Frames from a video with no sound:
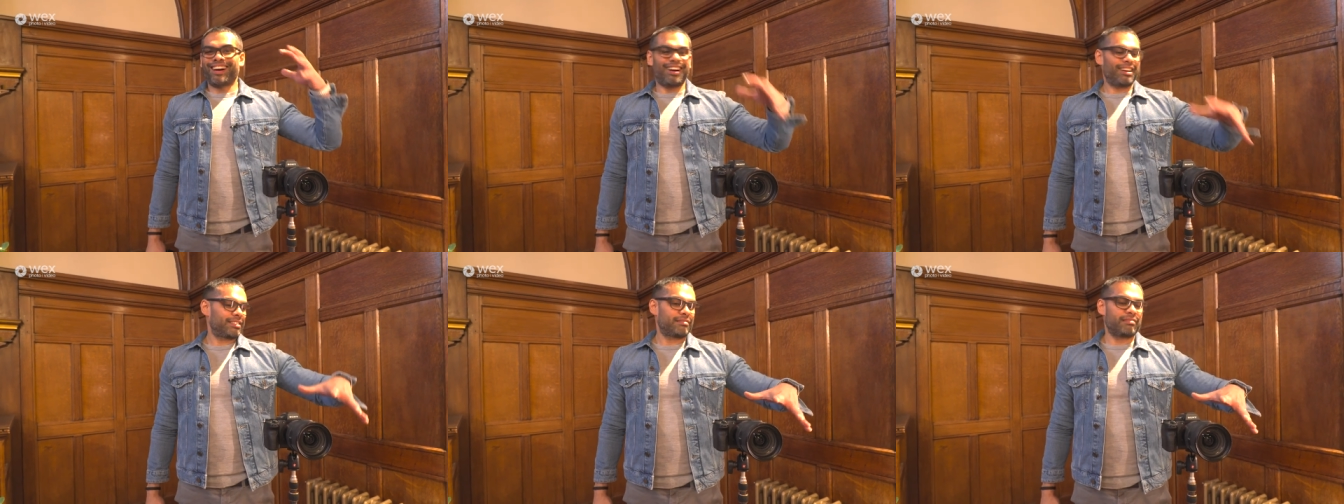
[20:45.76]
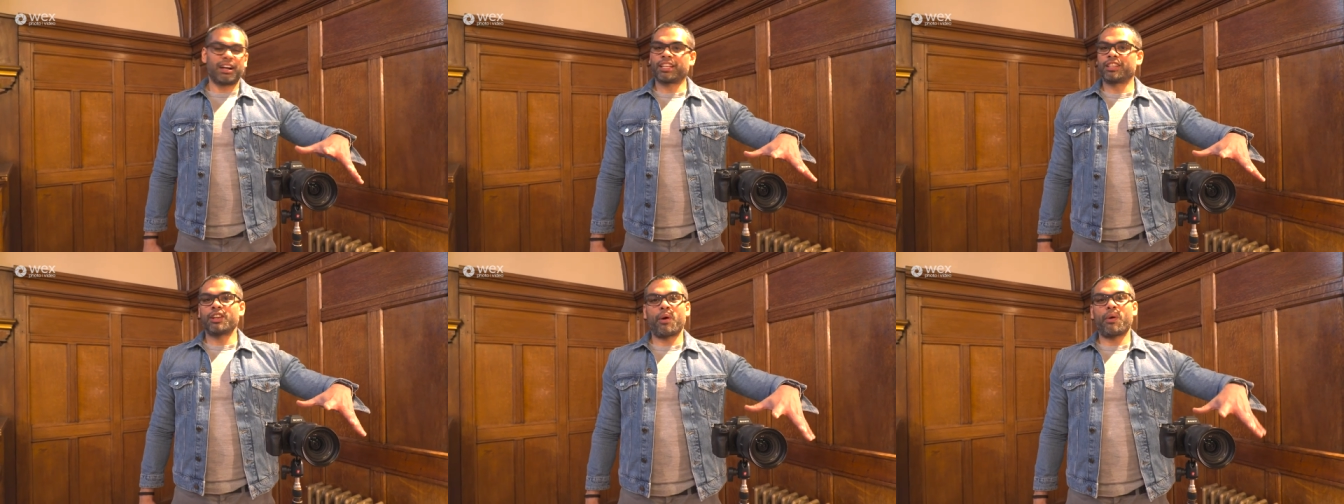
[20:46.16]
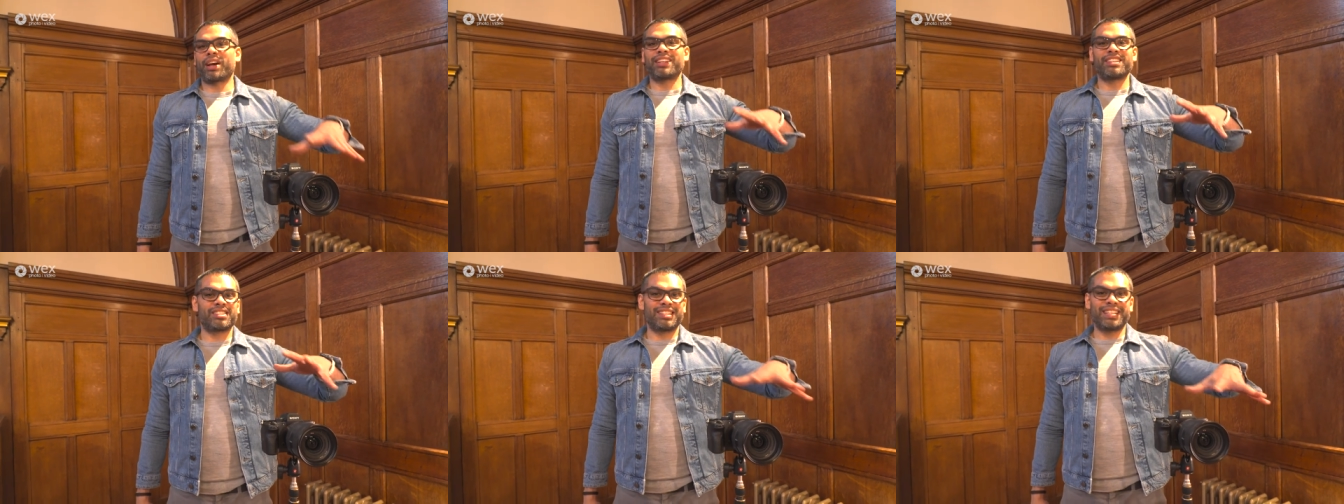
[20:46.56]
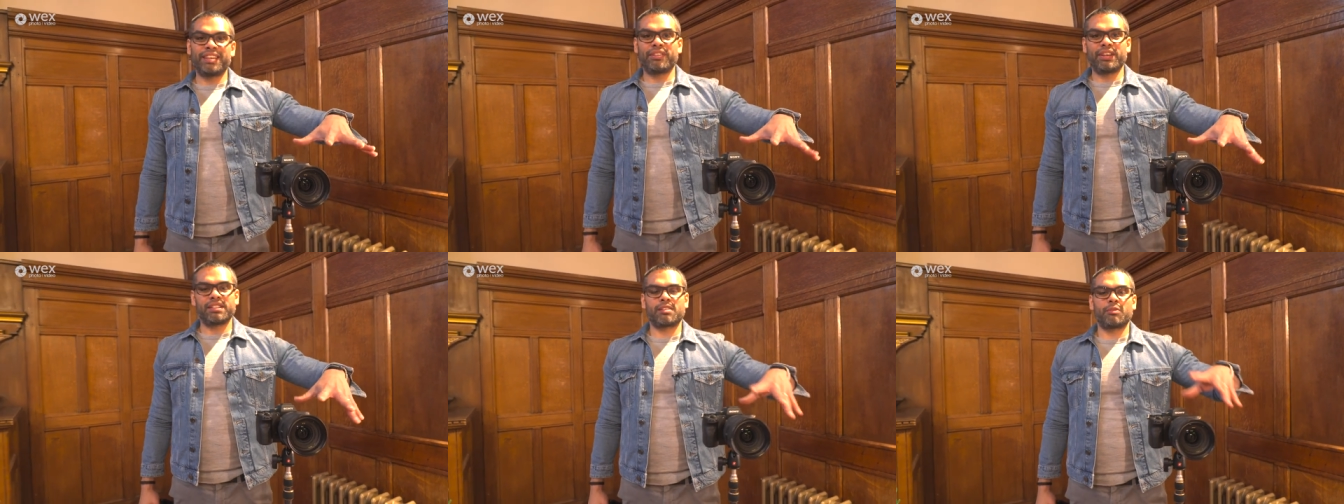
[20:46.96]
I, know I can just
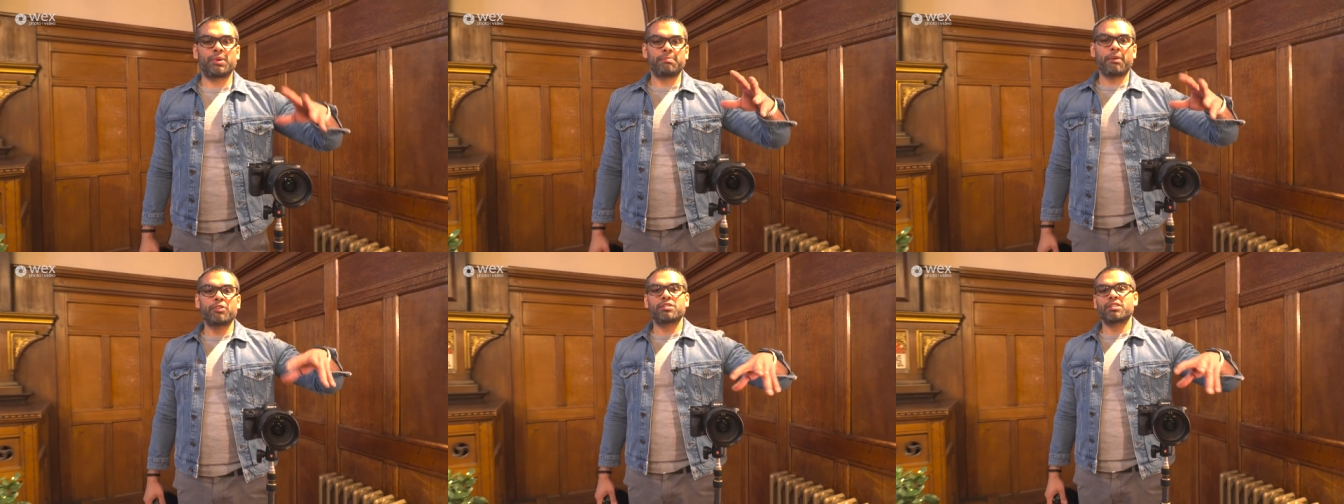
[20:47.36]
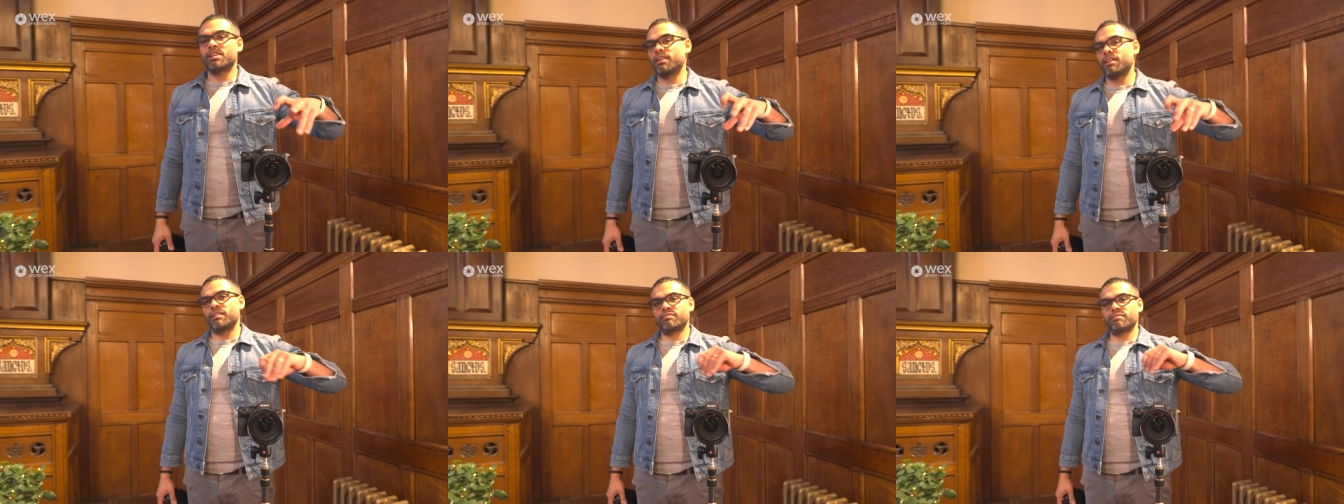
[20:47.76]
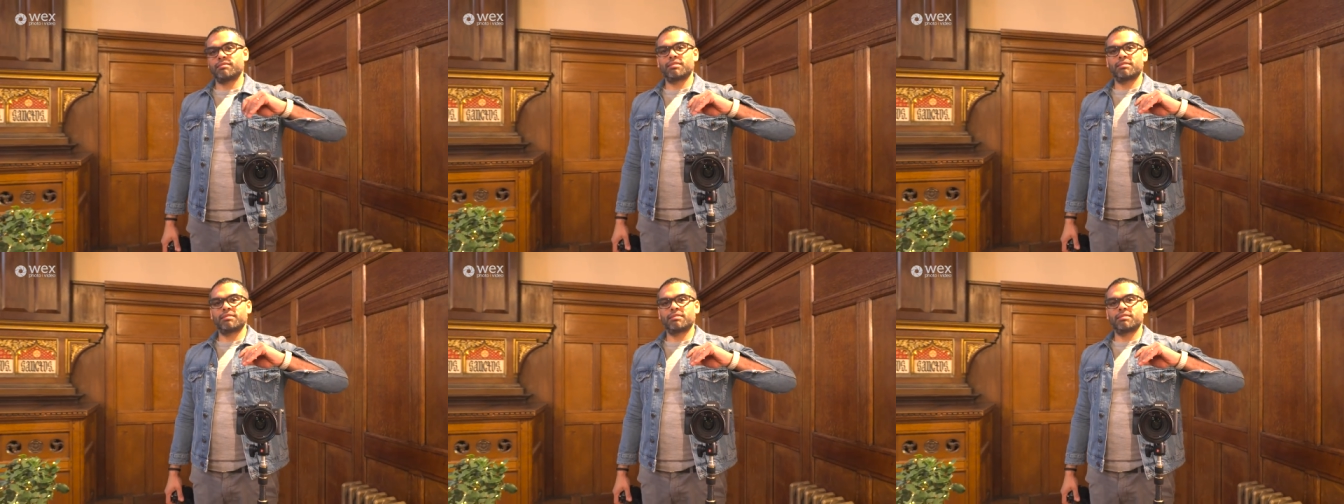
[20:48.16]
leave it. So with most of the